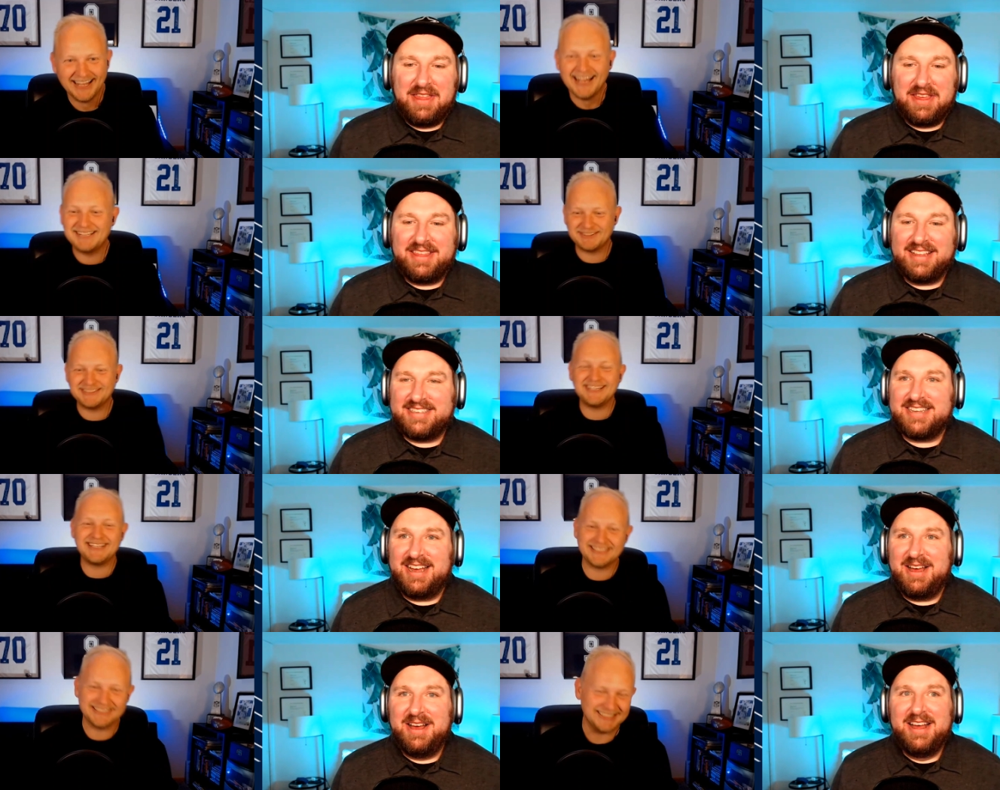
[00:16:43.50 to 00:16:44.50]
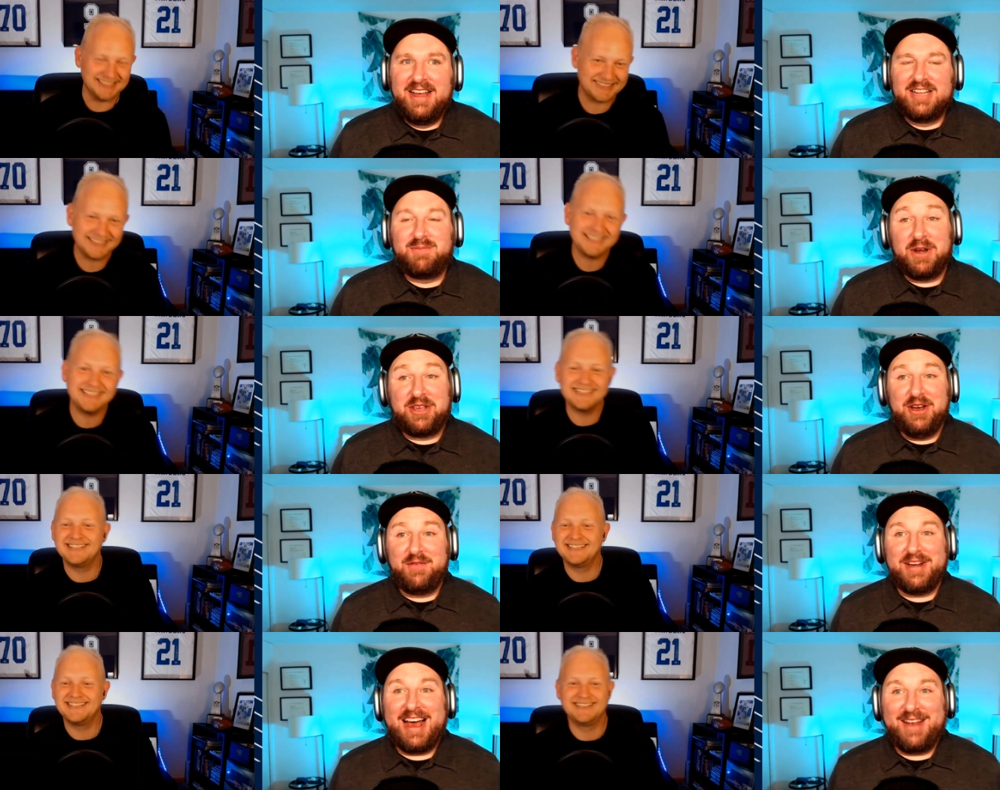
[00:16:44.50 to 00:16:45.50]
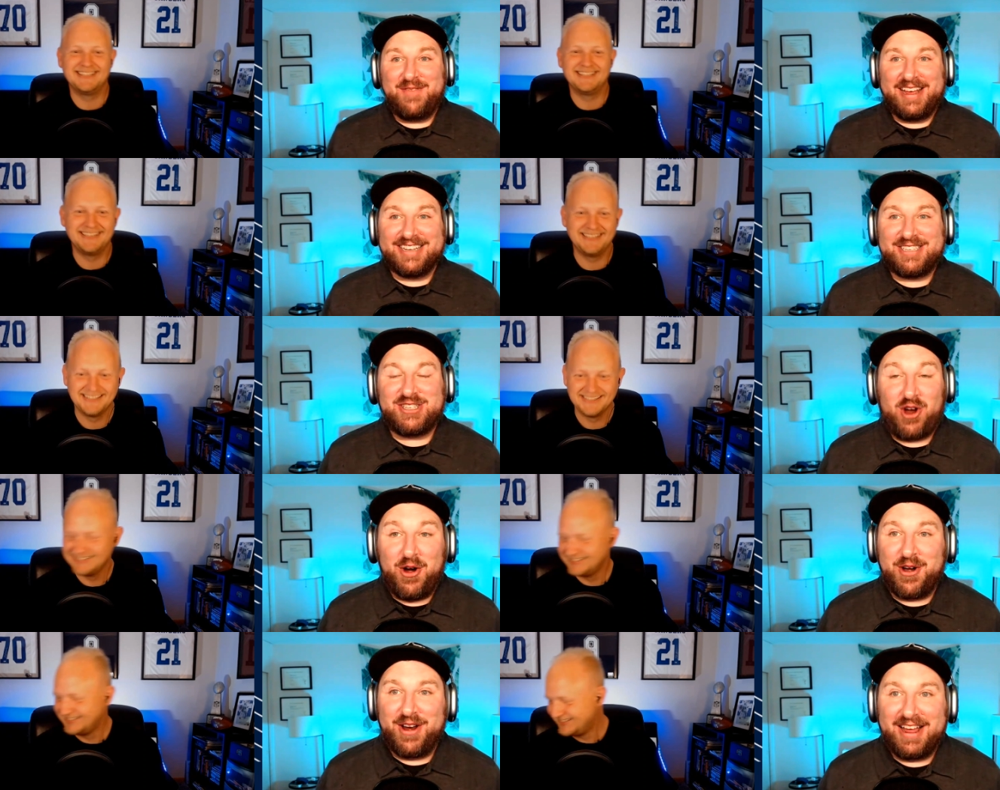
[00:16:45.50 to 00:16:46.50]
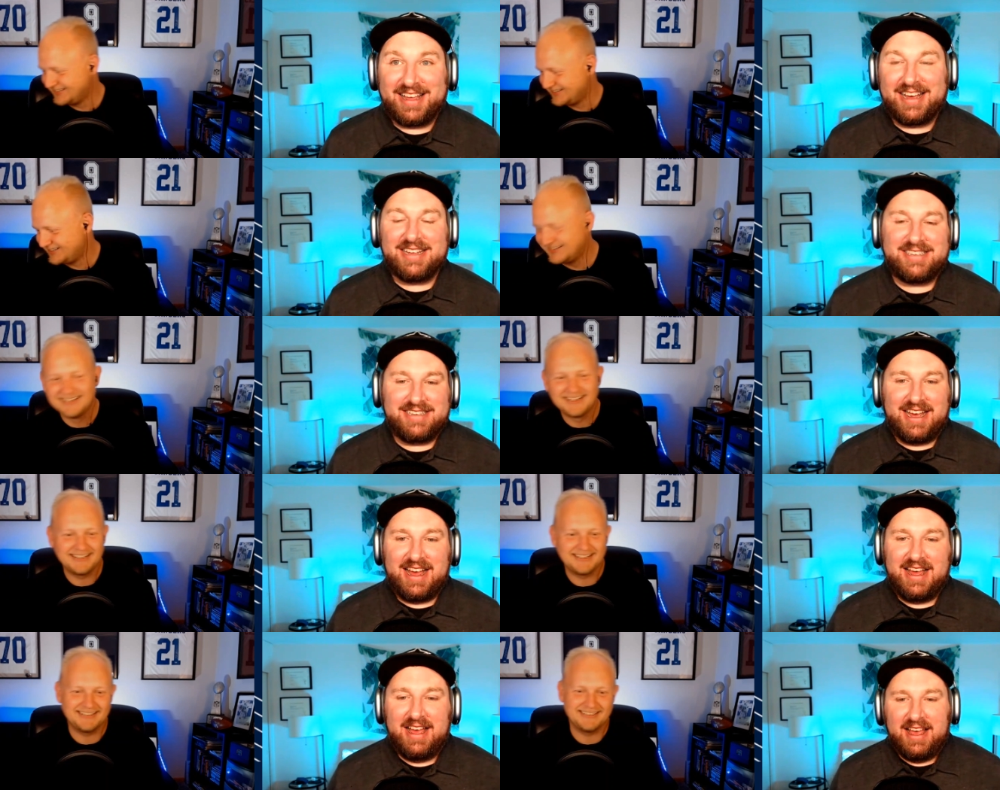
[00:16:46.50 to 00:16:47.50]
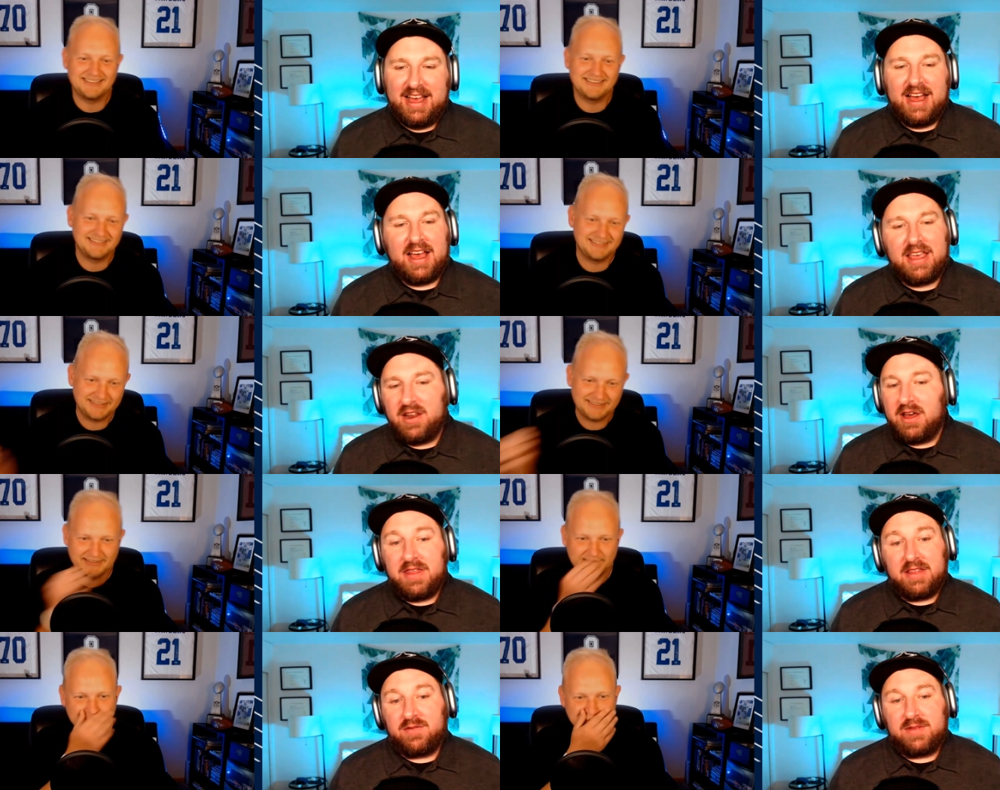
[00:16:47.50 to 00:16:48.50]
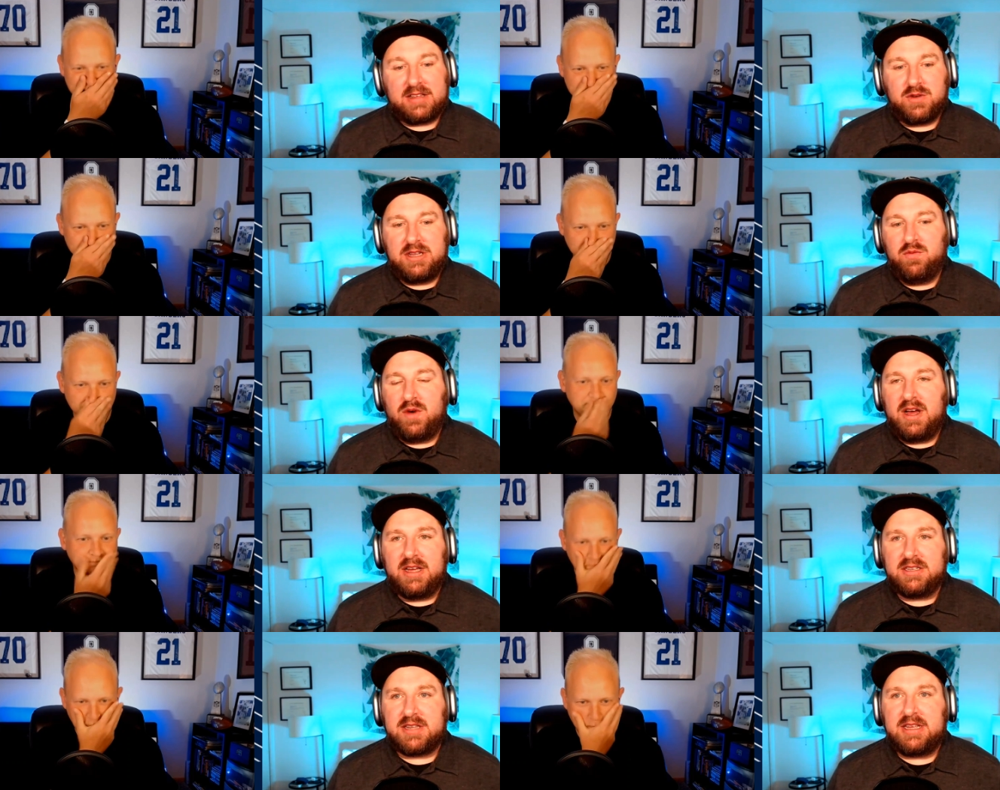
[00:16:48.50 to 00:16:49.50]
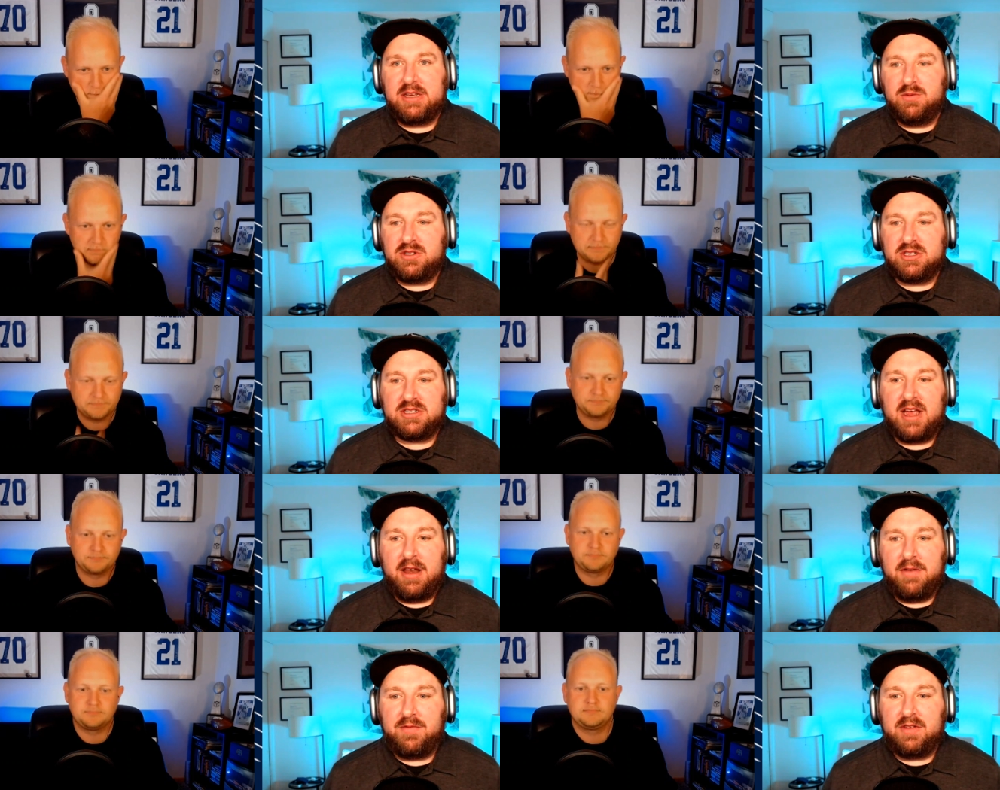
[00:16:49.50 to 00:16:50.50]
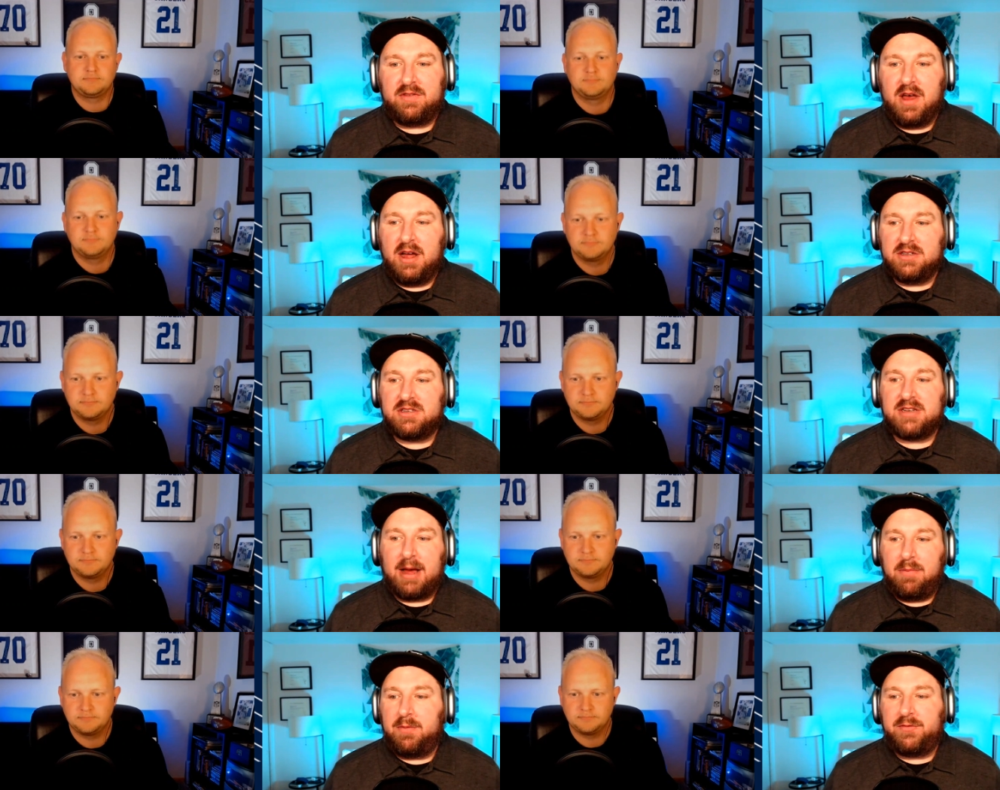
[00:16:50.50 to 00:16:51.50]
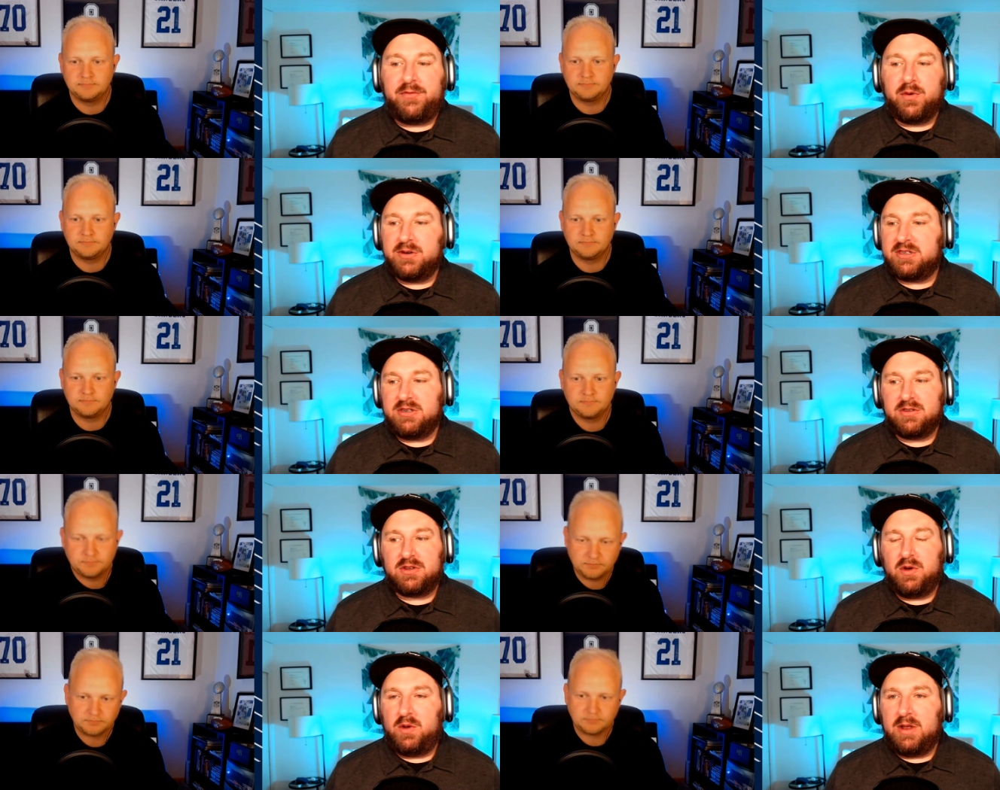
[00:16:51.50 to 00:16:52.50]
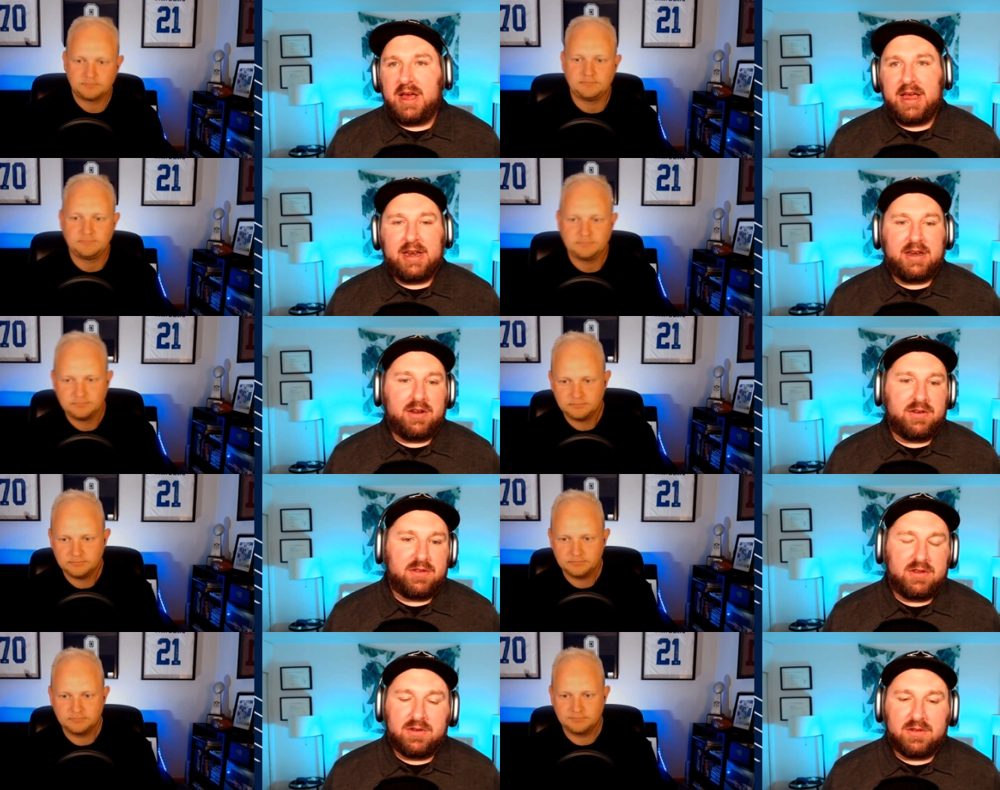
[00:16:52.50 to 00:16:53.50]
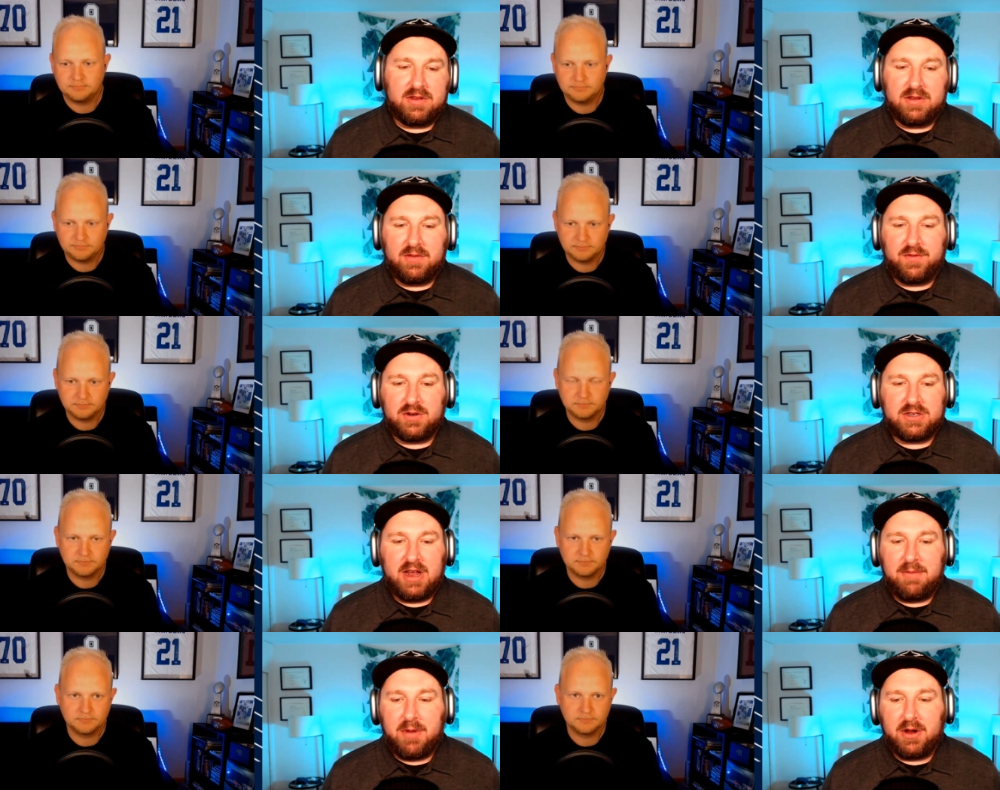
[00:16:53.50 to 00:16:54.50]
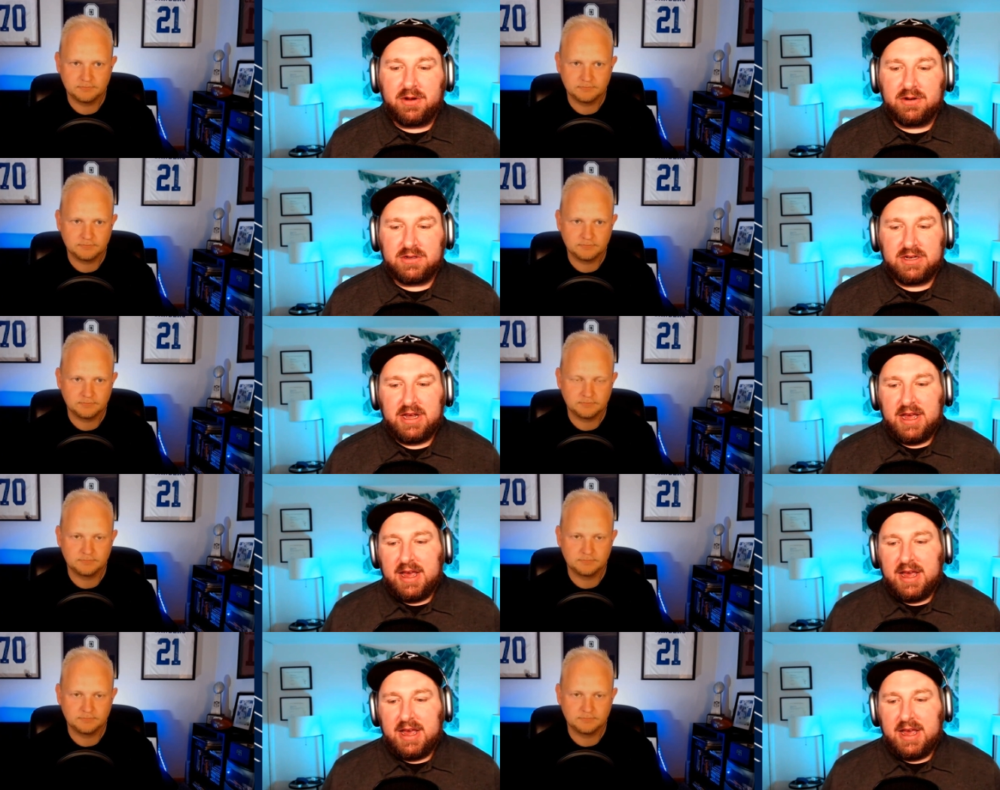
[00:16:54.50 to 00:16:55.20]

Speaker 1: think it's ridiculous. Pretty good for not being a starter, I guess. Yeah. You know, and that's what he was. Like, he was just kind of this unstoppable force near the goal line and near the first down markers.